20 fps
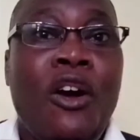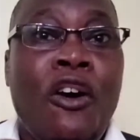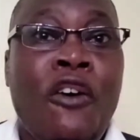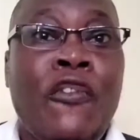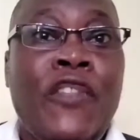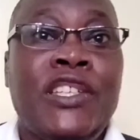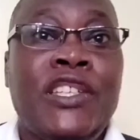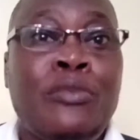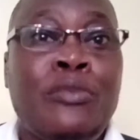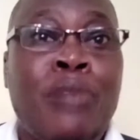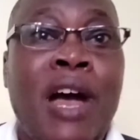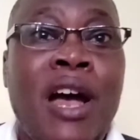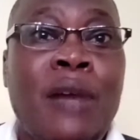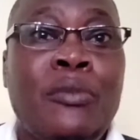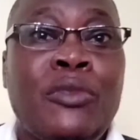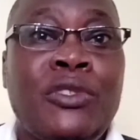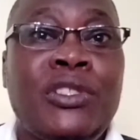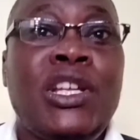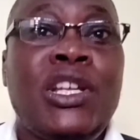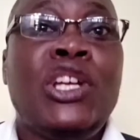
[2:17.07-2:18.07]
of the
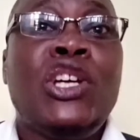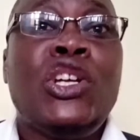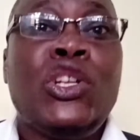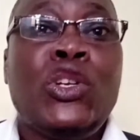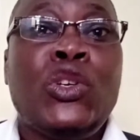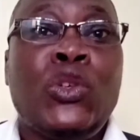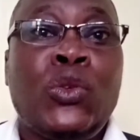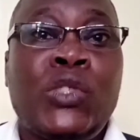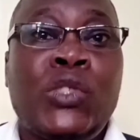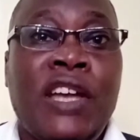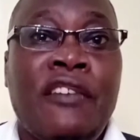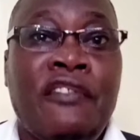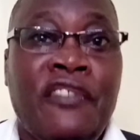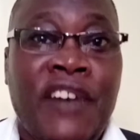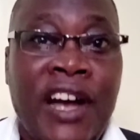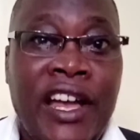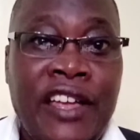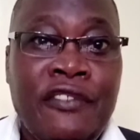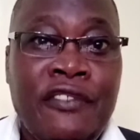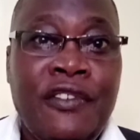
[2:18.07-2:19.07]
sperms to
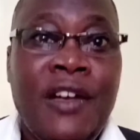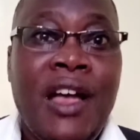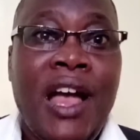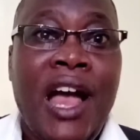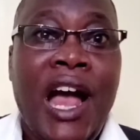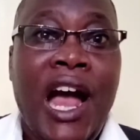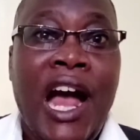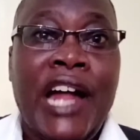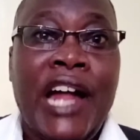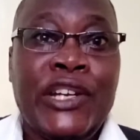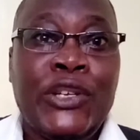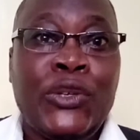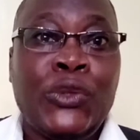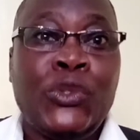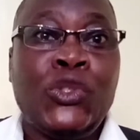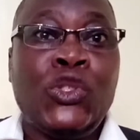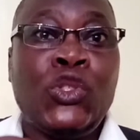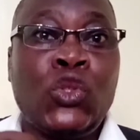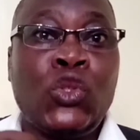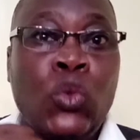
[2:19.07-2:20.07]
survive and
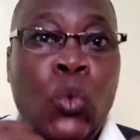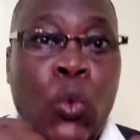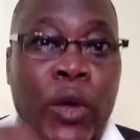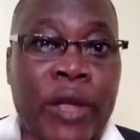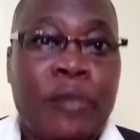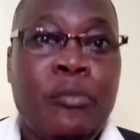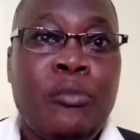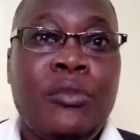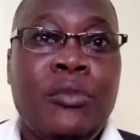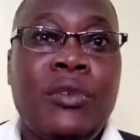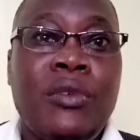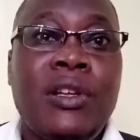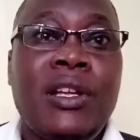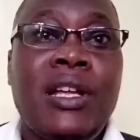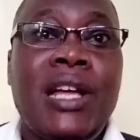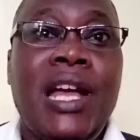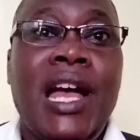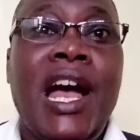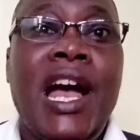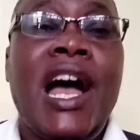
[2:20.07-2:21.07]
to swim
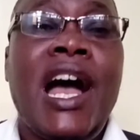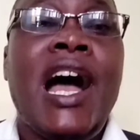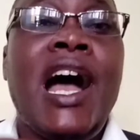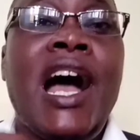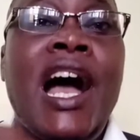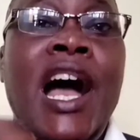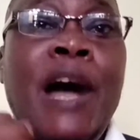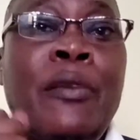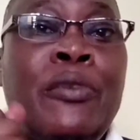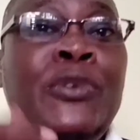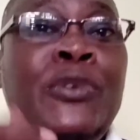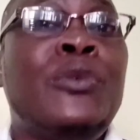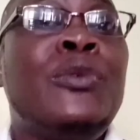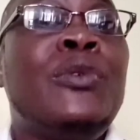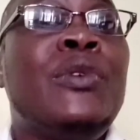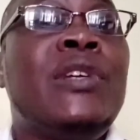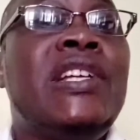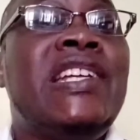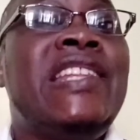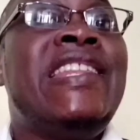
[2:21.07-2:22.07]
up to
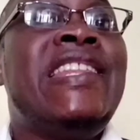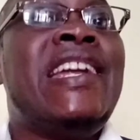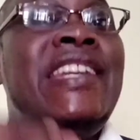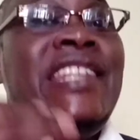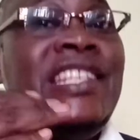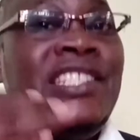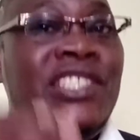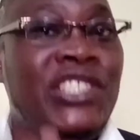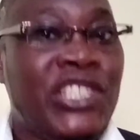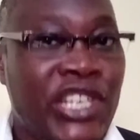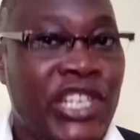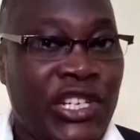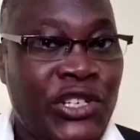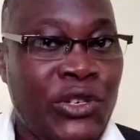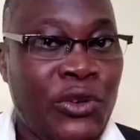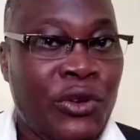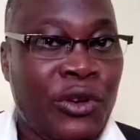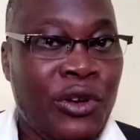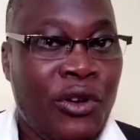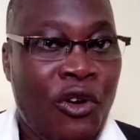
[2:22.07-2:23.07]
their
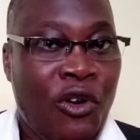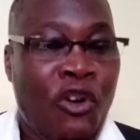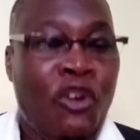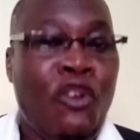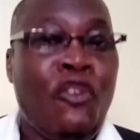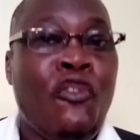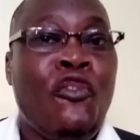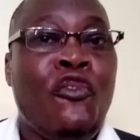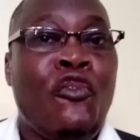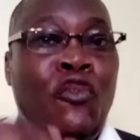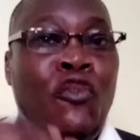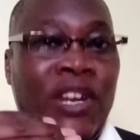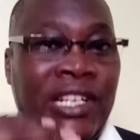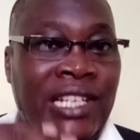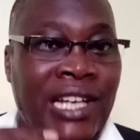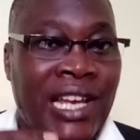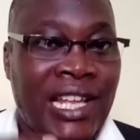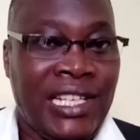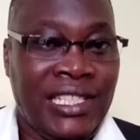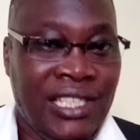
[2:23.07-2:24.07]
destination of
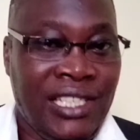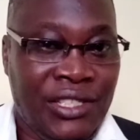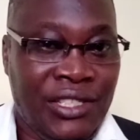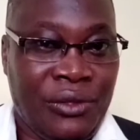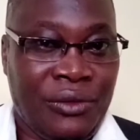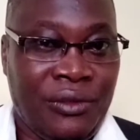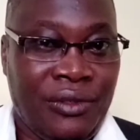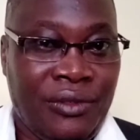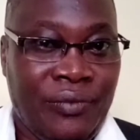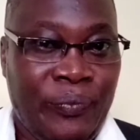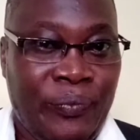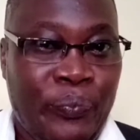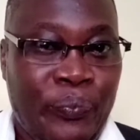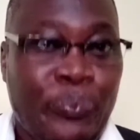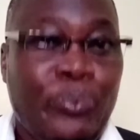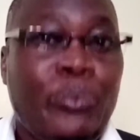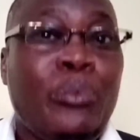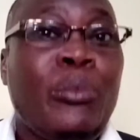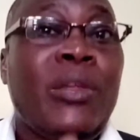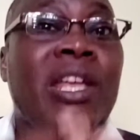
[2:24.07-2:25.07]
fertilization.
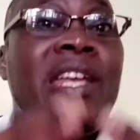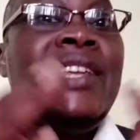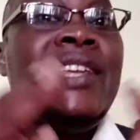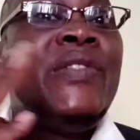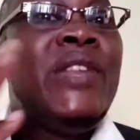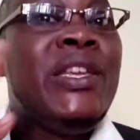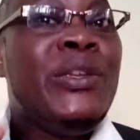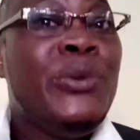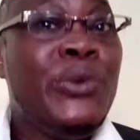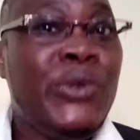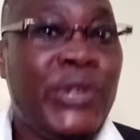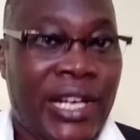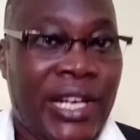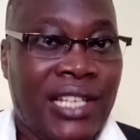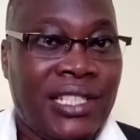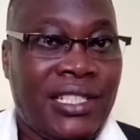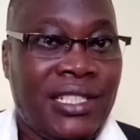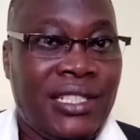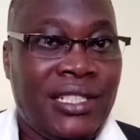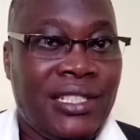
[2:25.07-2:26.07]
In the
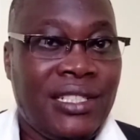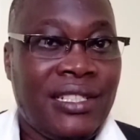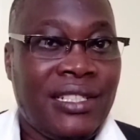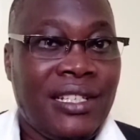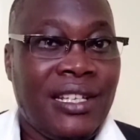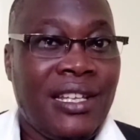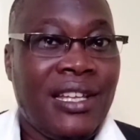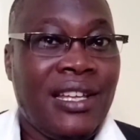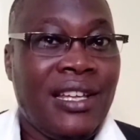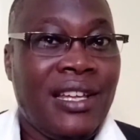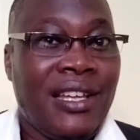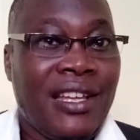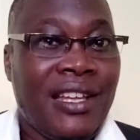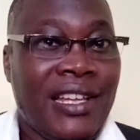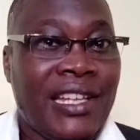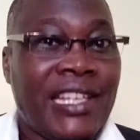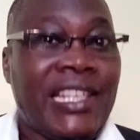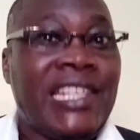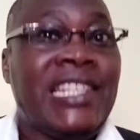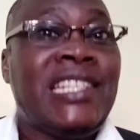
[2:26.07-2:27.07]
uterus,
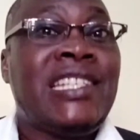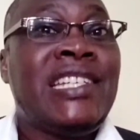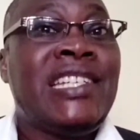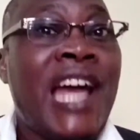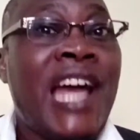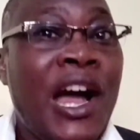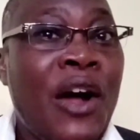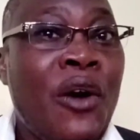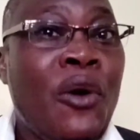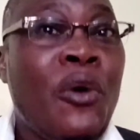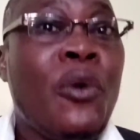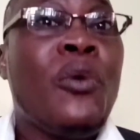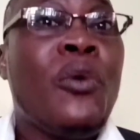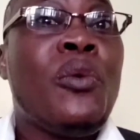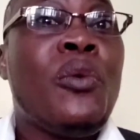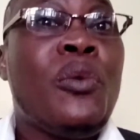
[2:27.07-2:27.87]
is now